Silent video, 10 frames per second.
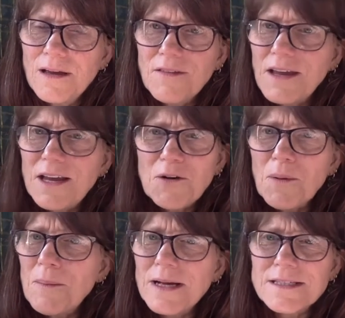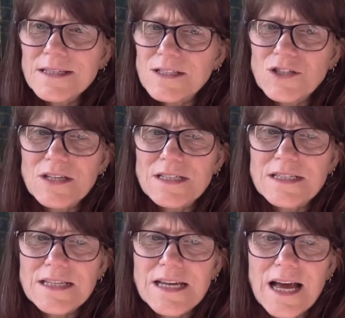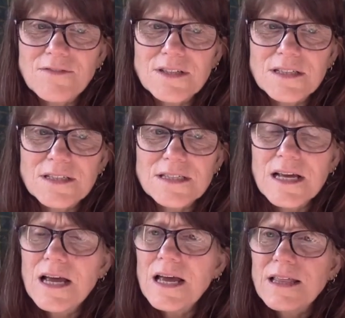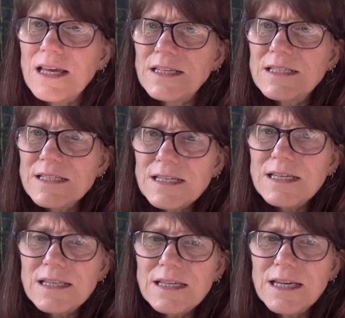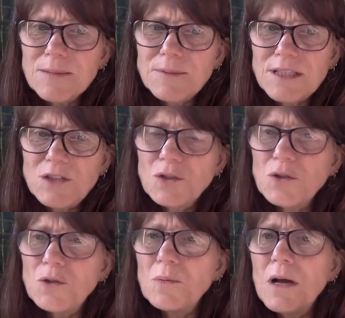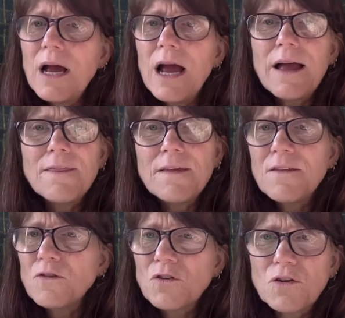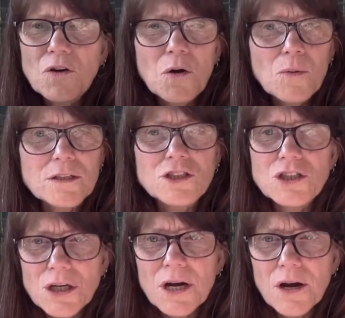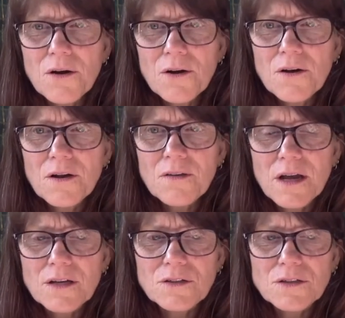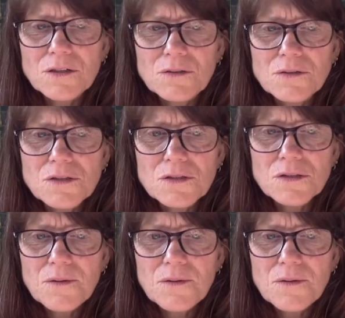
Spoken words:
They hear a message, they see evidence, they see the empty tomb, and then they're to go and share that good news.